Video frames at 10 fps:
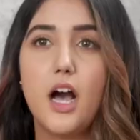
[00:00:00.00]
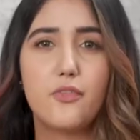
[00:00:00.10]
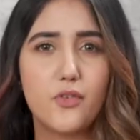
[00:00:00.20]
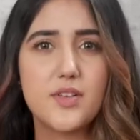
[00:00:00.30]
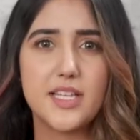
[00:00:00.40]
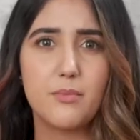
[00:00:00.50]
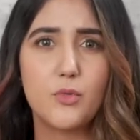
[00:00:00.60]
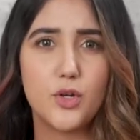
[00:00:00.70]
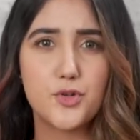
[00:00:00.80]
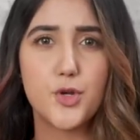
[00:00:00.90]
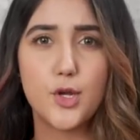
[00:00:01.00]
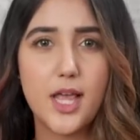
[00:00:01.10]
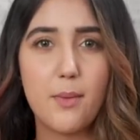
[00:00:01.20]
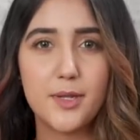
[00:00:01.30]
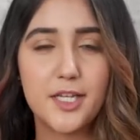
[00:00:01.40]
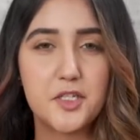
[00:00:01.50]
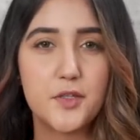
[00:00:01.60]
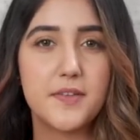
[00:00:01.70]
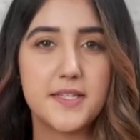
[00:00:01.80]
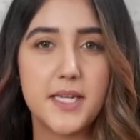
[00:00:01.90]
of course I'm gonna show you the
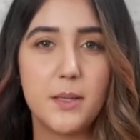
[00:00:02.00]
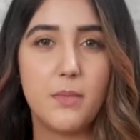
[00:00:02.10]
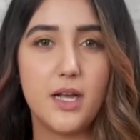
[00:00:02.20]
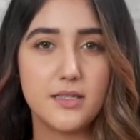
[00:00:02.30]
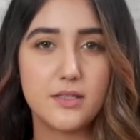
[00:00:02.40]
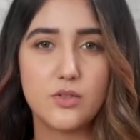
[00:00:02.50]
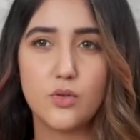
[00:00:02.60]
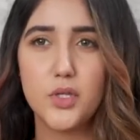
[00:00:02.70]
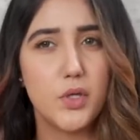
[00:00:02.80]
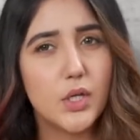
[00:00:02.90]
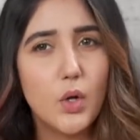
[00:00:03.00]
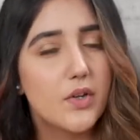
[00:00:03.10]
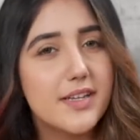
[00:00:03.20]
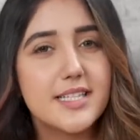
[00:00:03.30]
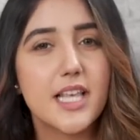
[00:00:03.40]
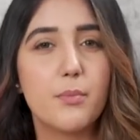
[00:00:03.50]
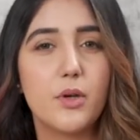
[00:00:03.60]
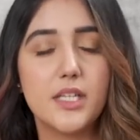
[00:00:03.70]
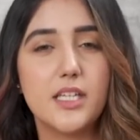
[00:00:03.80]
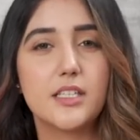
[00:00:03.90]
application of the steam mask. So you can always skip
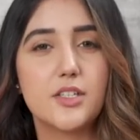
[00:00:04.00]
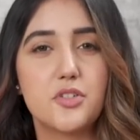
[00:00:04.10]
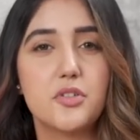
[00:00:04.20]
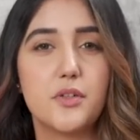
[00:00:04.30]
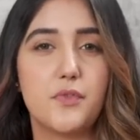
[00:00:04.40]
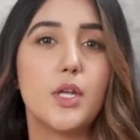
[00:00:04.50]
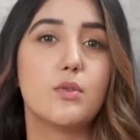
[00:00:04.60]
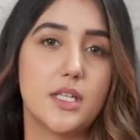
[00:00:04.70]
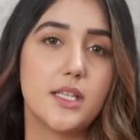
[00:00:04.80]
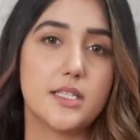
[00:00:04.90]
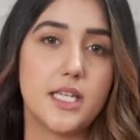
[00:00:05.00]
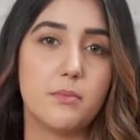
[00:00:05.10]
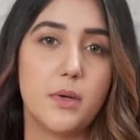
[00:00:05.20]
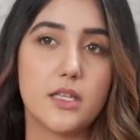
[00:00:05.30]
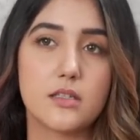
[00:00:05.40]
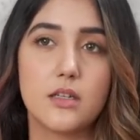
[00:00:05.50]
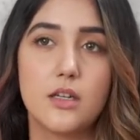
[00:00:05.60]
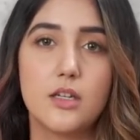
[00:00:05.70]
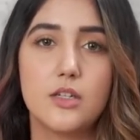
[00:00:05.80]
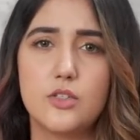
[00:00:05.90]
on the conditioner if you're using the steam mask,
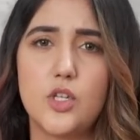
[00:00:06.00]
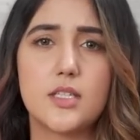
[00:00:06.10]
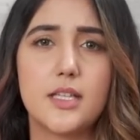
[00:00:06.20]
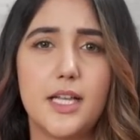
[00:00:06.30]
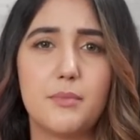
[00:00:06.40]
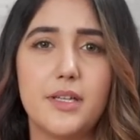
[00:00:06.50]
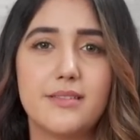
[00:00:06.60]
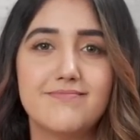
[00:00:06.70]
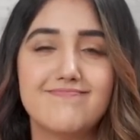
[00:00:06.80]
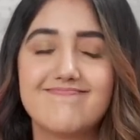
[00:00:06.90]
just like me.